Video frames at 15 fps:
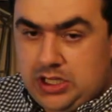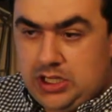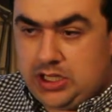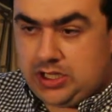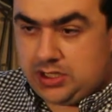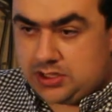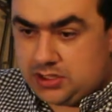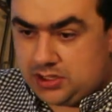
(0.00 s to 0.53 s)

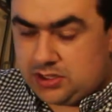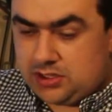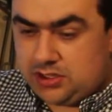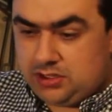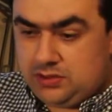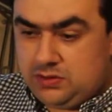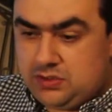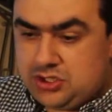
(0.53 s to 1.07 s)
In
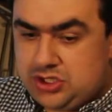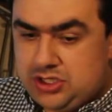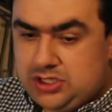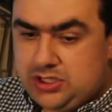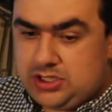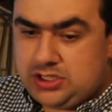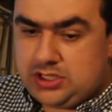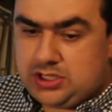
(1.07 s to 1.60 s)

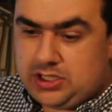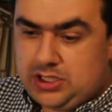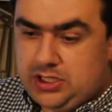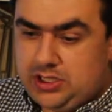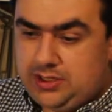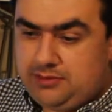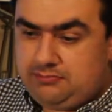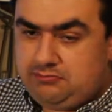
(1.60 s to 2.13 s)
conclusion,
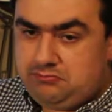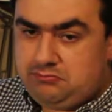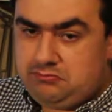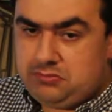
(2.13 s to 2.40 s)
I